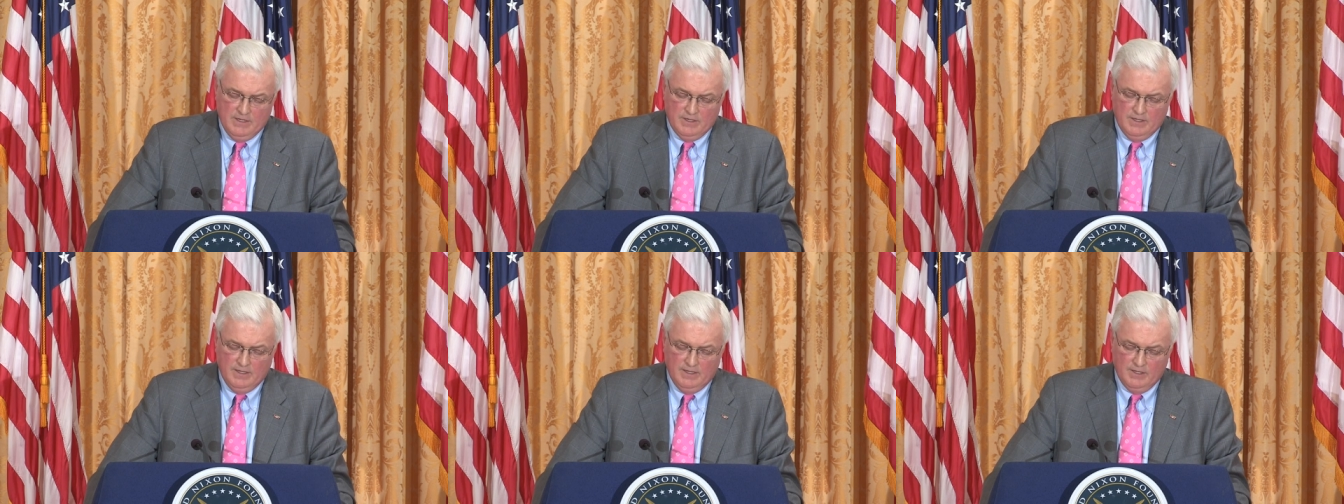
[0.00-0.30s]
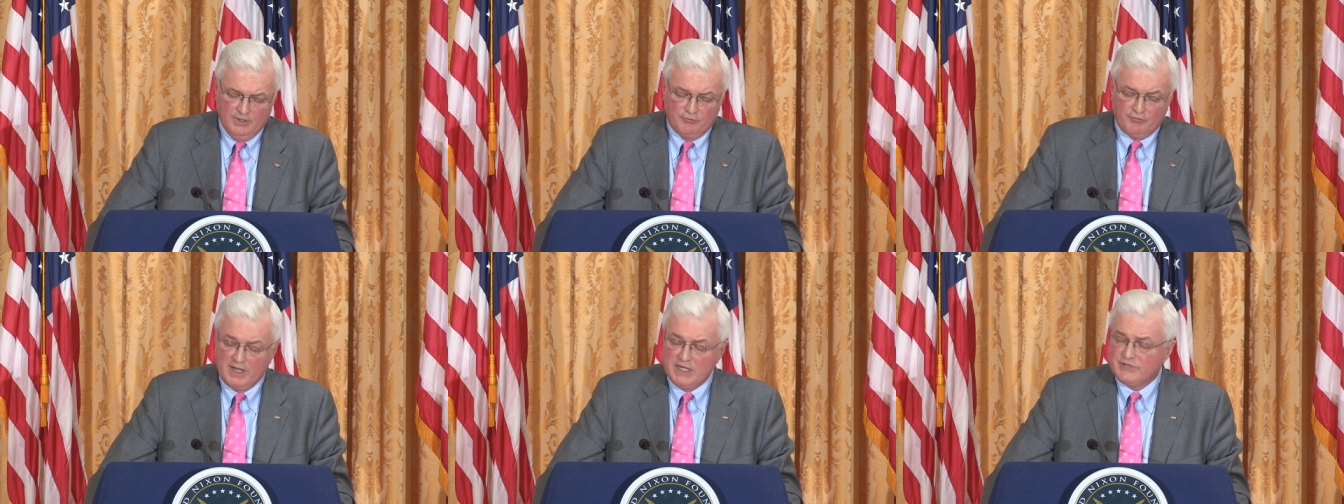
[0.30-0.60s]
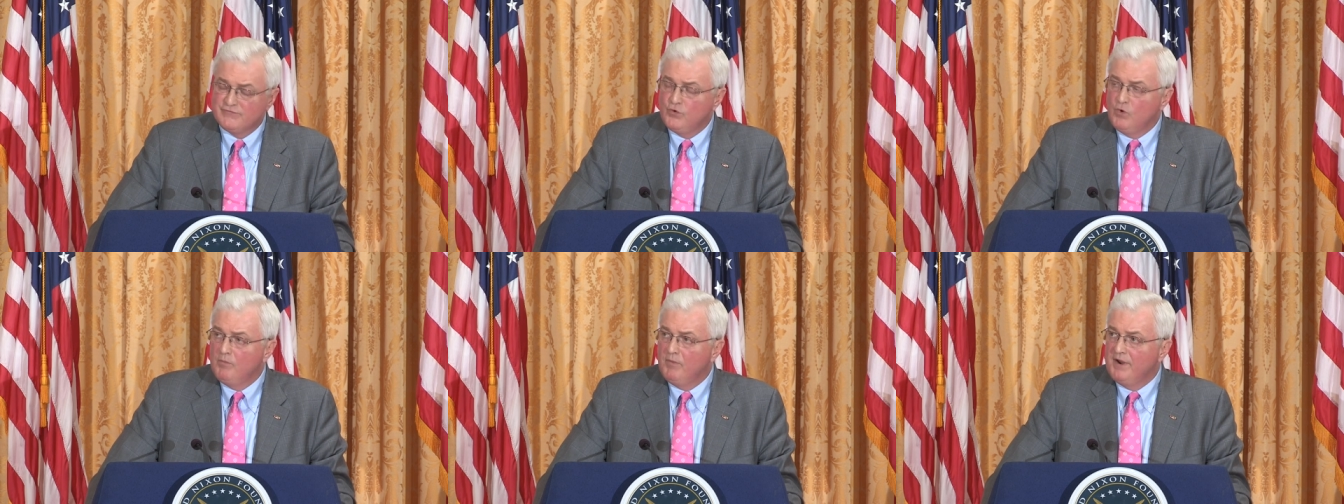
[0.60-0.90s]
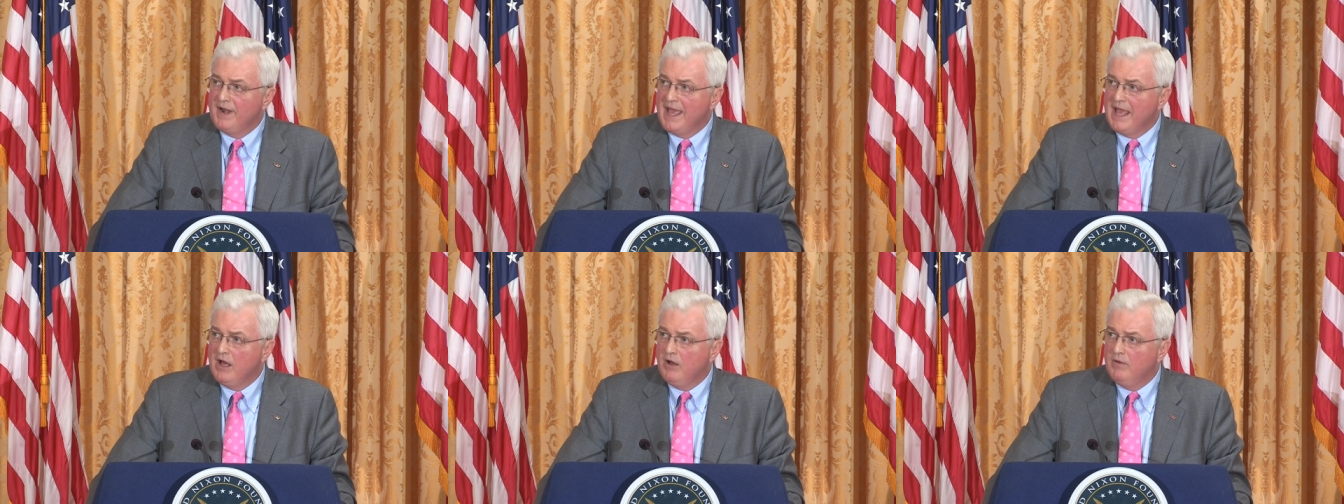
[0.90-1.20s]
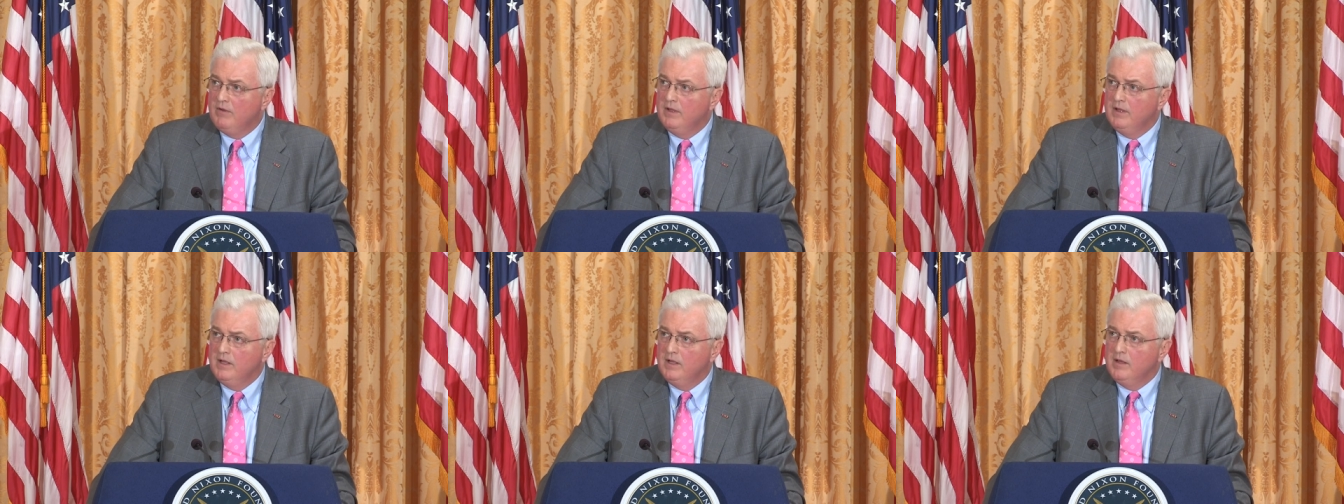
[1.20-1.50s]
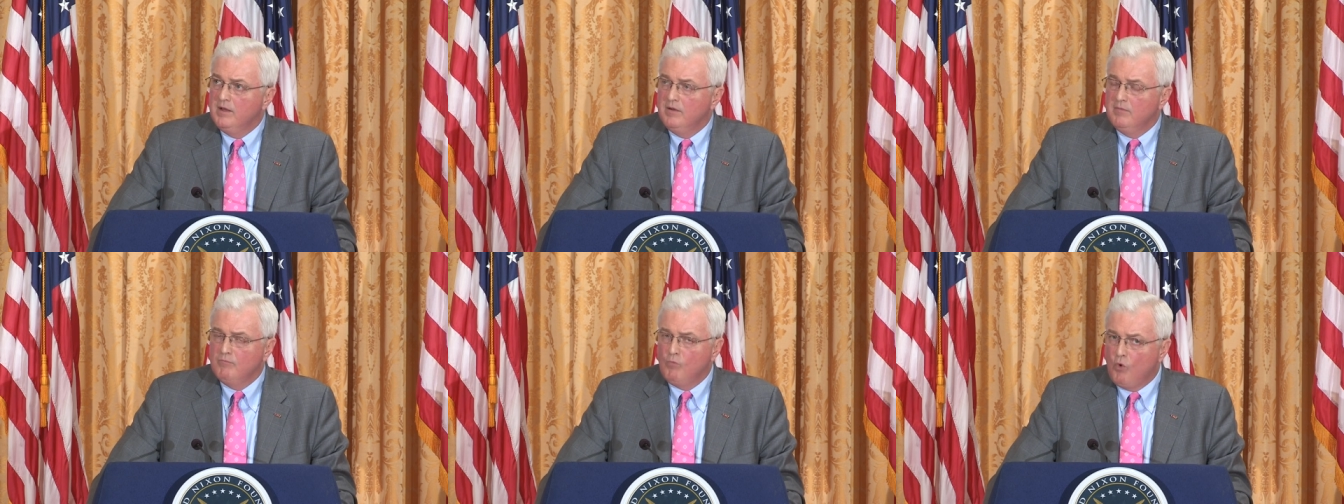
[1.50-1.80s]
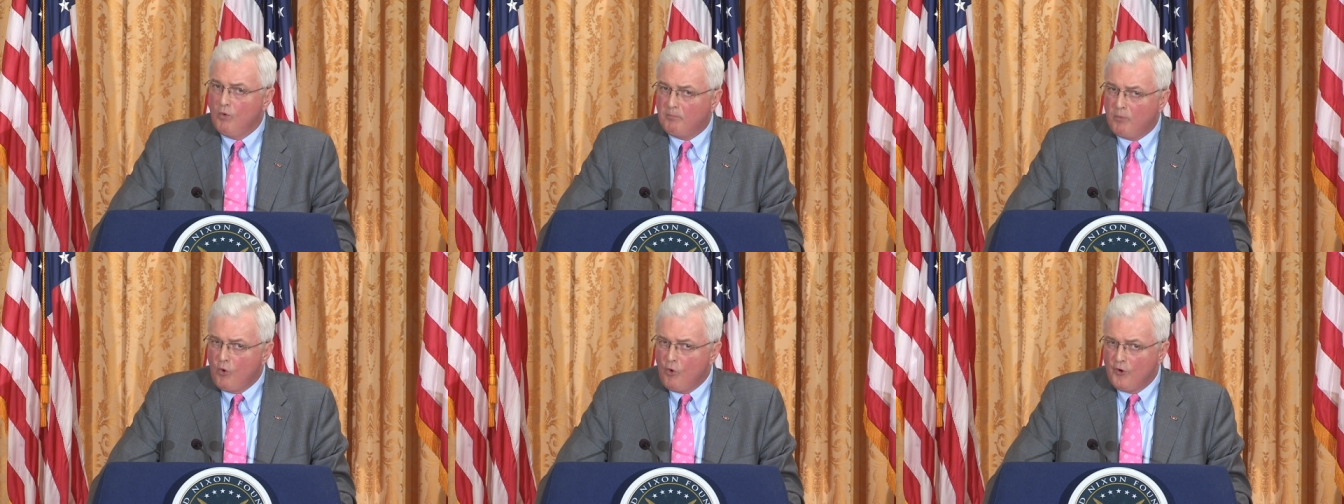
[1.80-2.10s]
uh, transformer now,
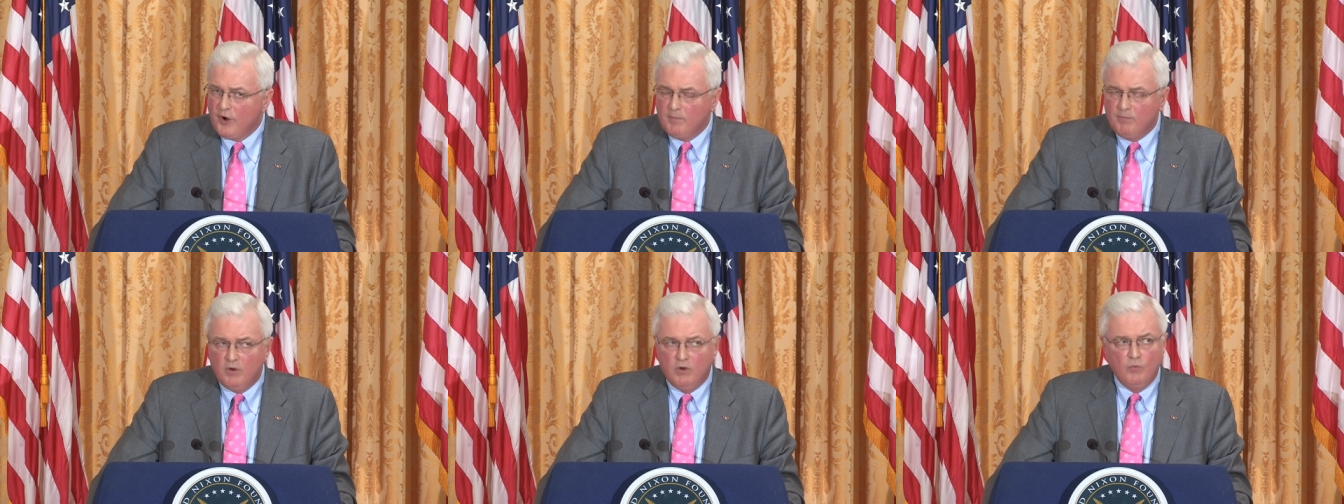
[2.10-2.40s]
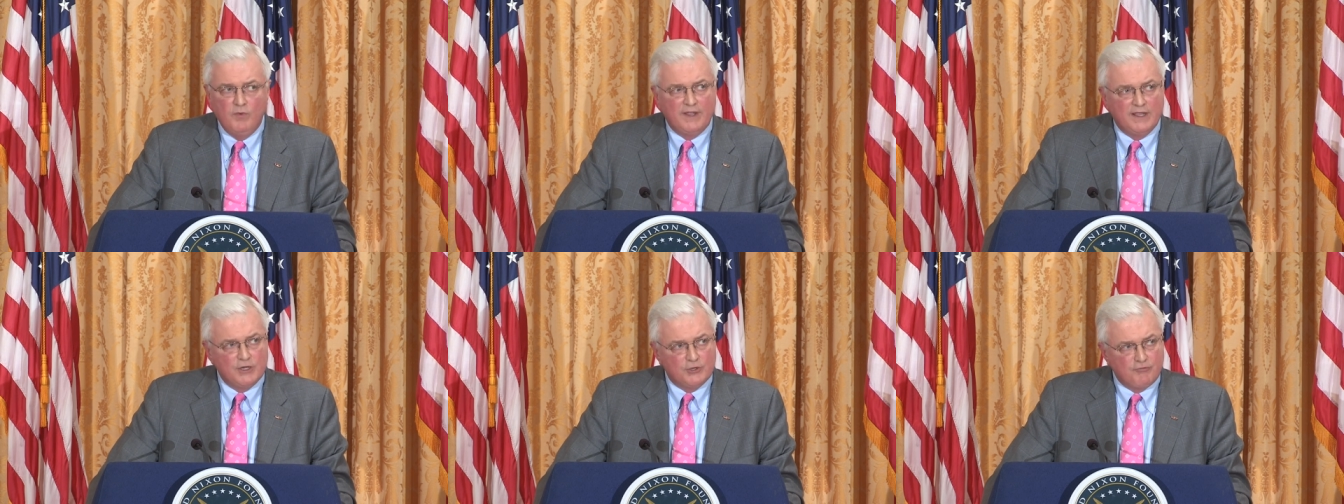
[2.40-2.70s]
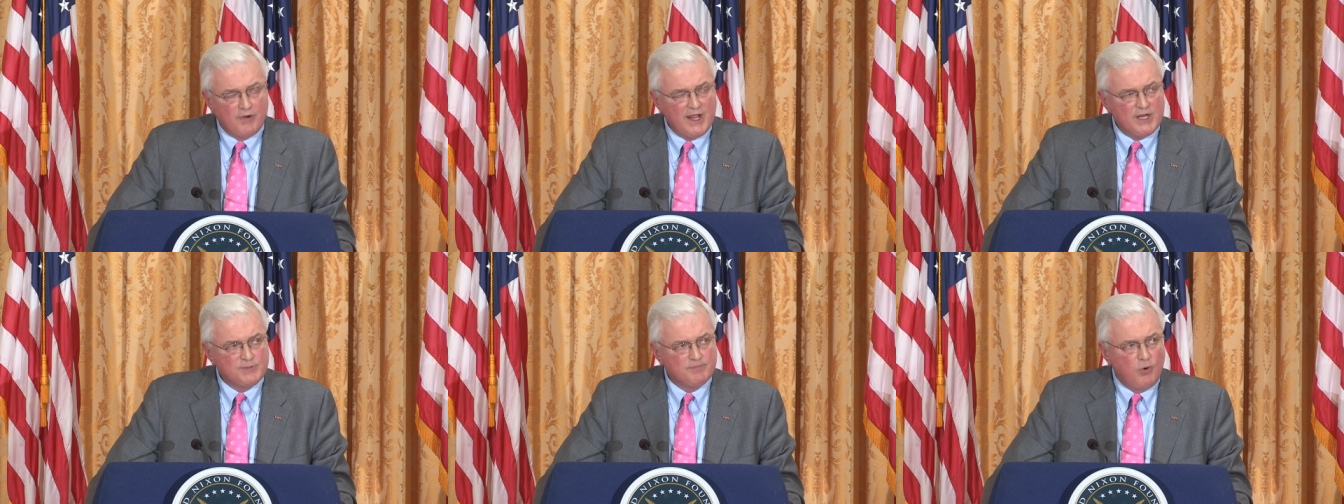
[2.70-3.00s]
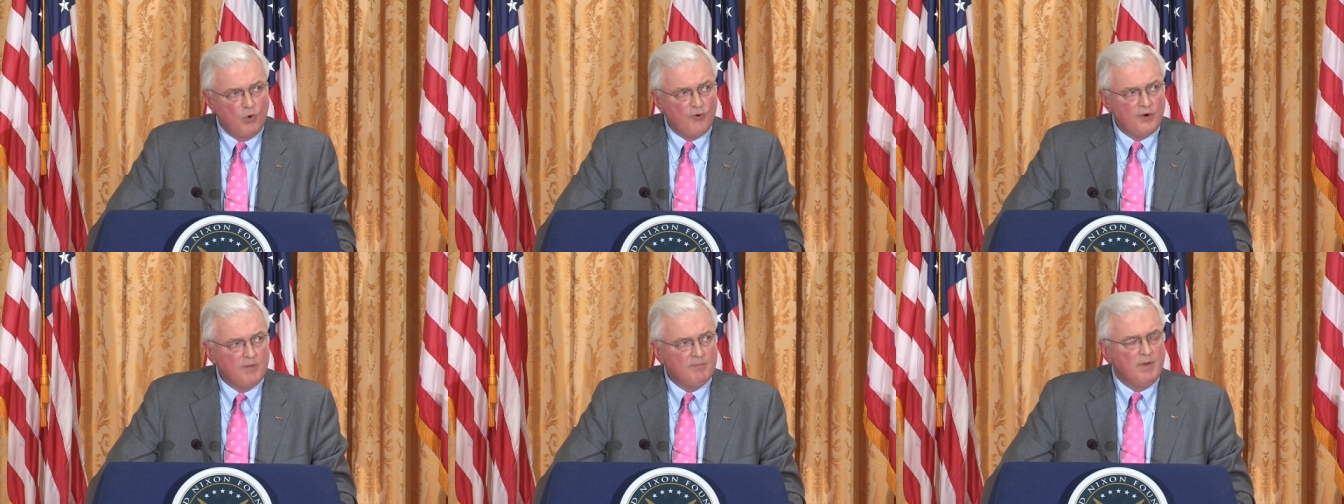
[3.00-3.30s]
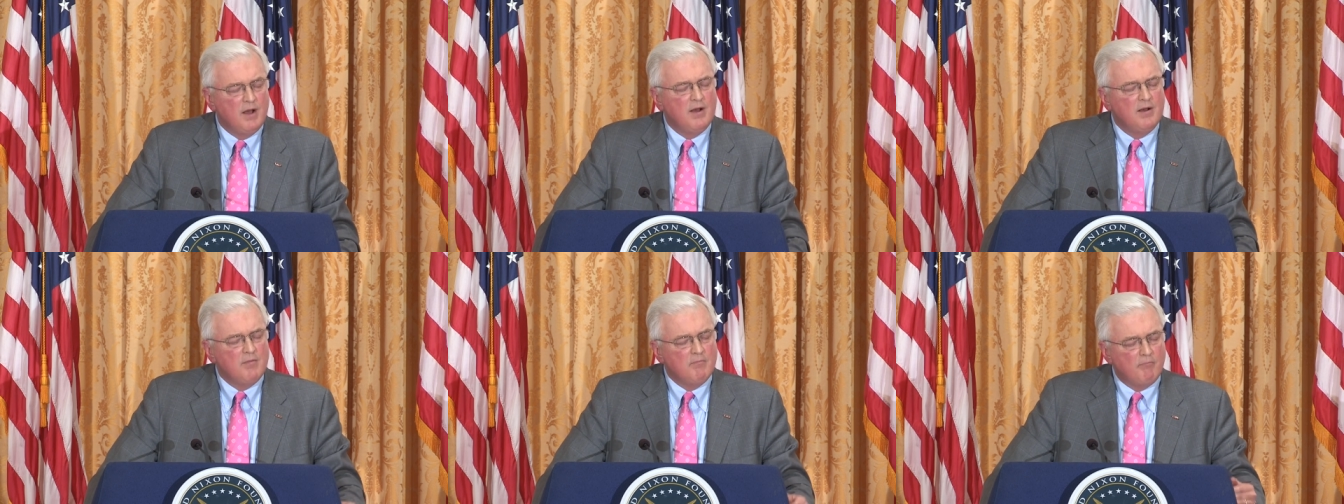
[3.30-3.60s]
more portable. We can transport them.